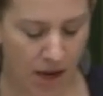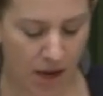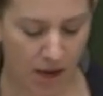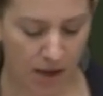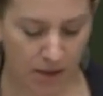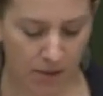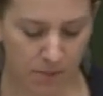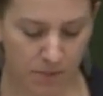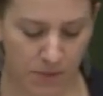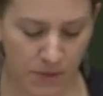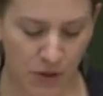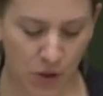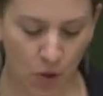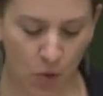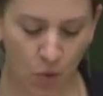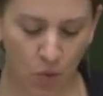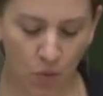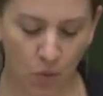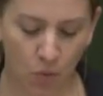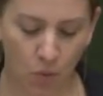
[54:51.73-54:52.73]
Um,
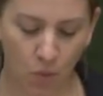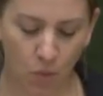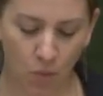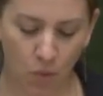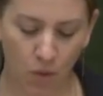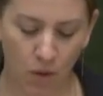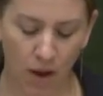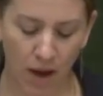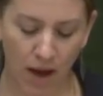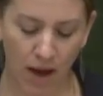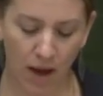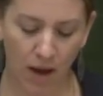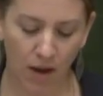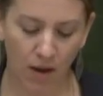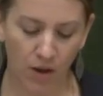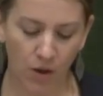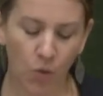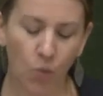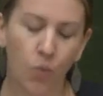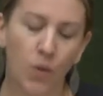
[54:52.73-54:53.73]
so, uh,
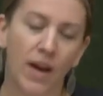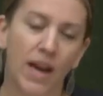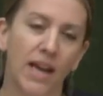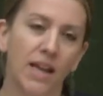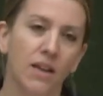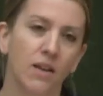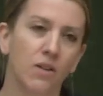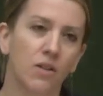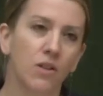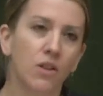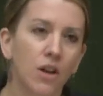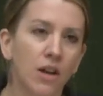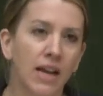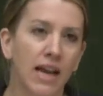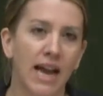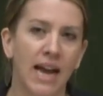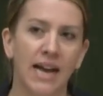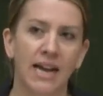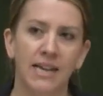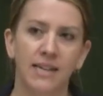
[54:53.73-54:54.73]
you know, when I look
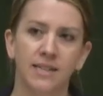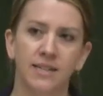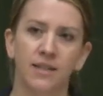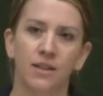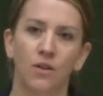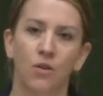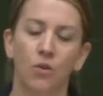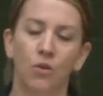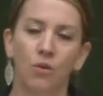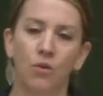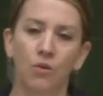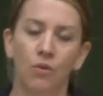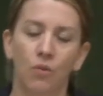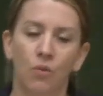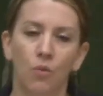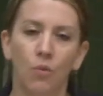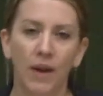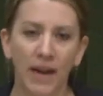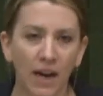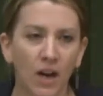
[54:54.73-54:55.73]
at
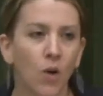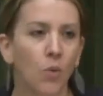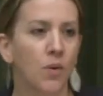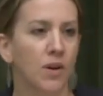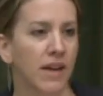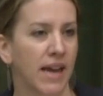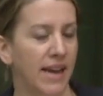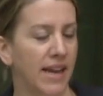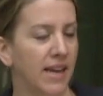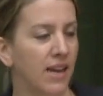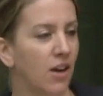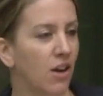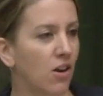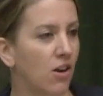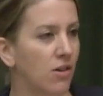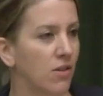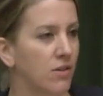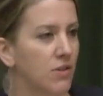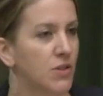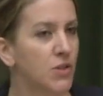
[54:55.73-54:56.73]
where we're getting
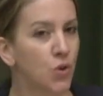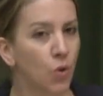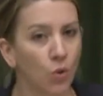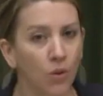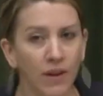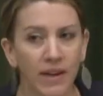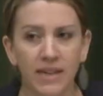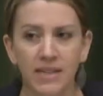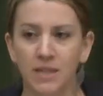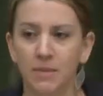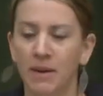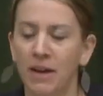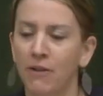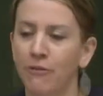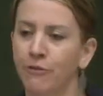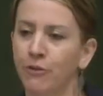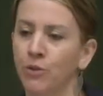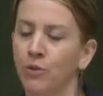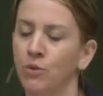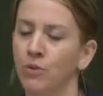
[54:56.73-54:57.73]
our stories
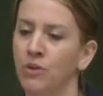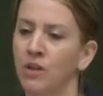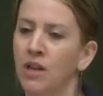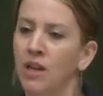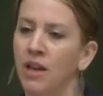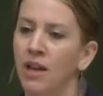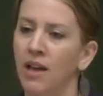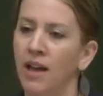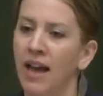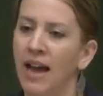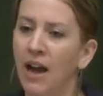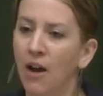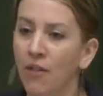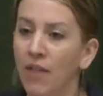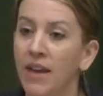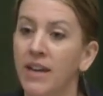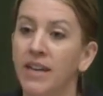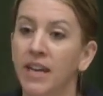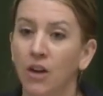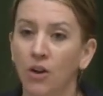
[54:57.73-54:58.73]
about food, how
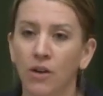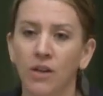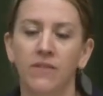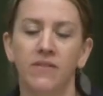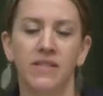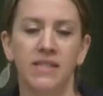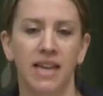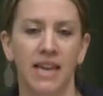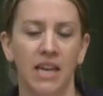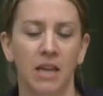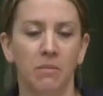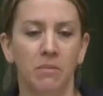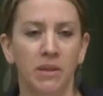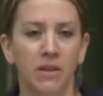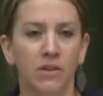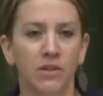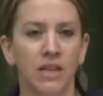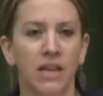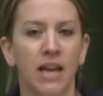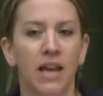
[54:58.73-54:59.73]
that narrative is getting
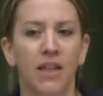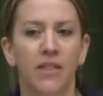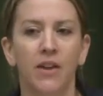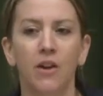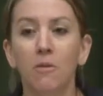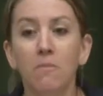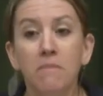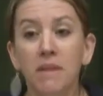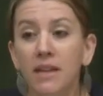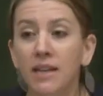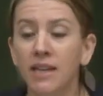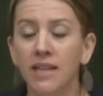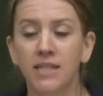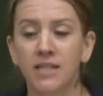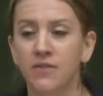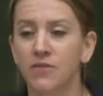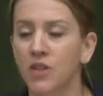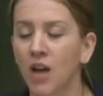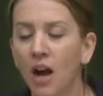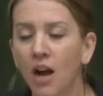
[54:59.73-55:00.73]
built, there are
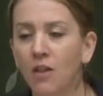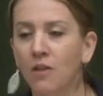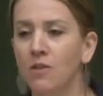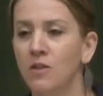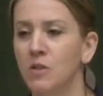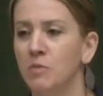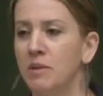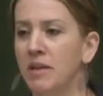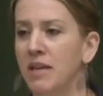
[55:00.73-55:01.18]
millions of dollars